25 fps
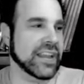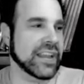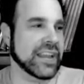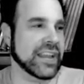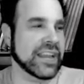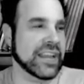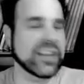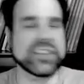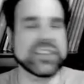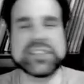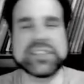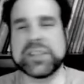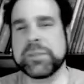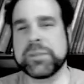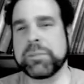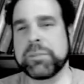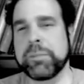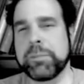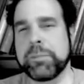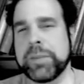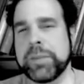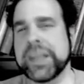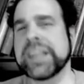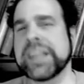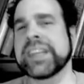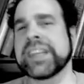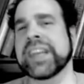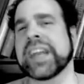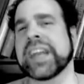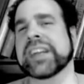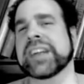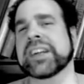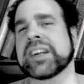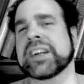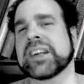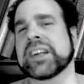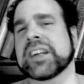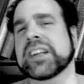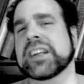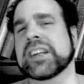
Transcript: here's the big kicker.